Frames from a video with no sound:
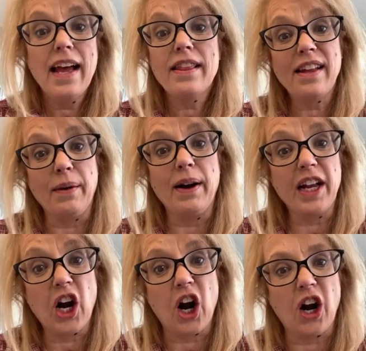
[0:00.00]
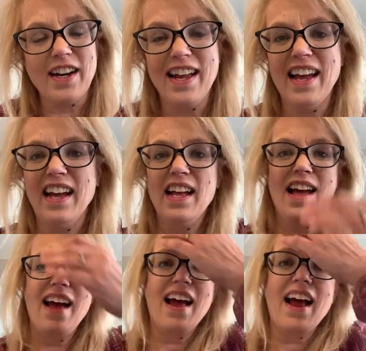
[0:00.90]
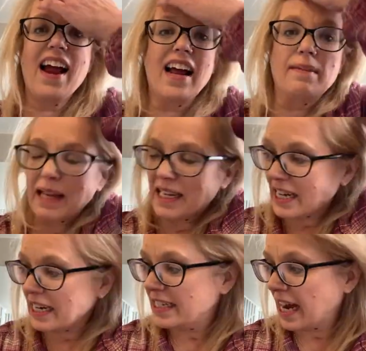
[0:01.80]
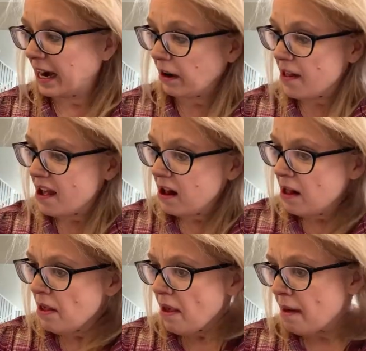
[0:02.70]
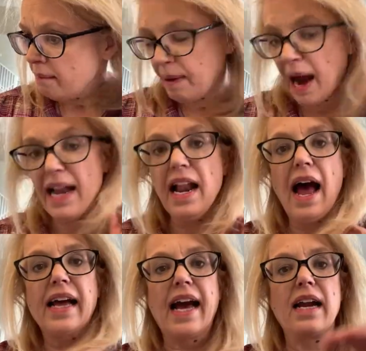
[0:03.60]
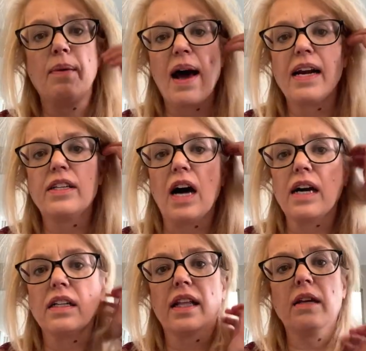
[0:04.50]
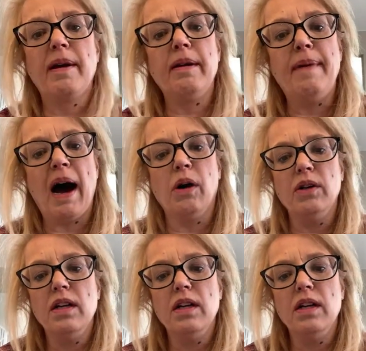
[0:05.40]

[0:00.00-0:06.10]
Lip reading: They really hurt, and I'm getting kind of tired. But I kind of wanted to talk a little bit about